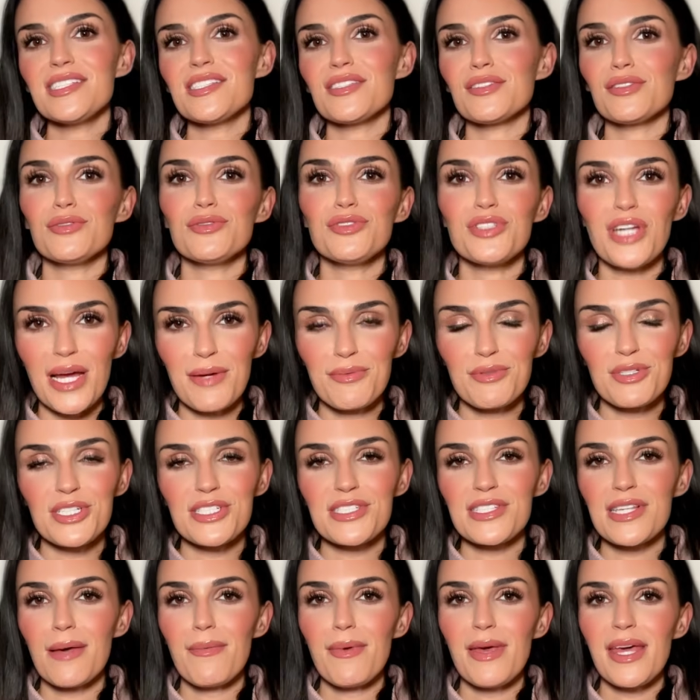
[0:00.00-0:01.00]
a new chapter is
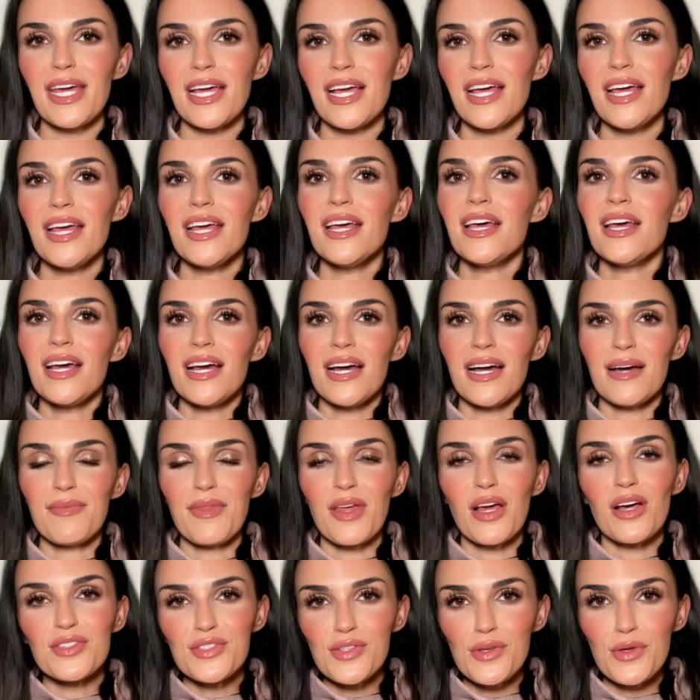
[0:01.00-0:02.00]
coming. They
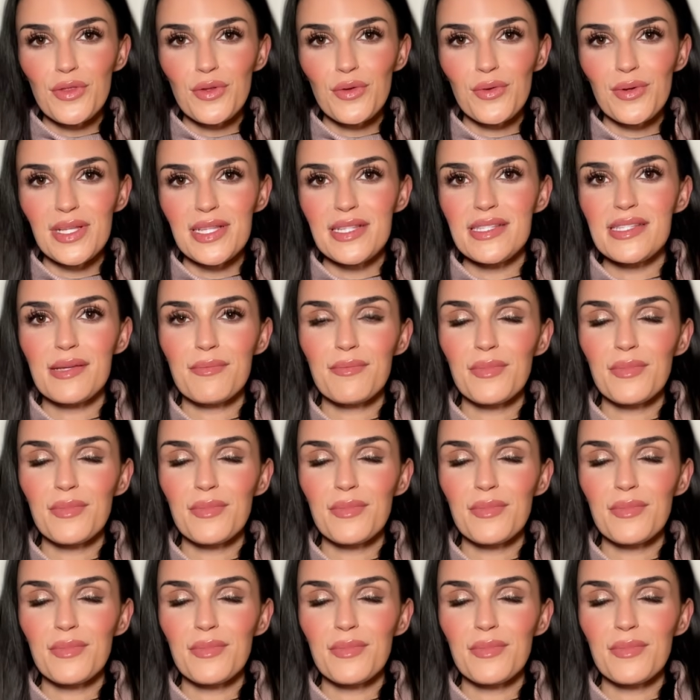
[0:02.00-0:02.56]
also threw in some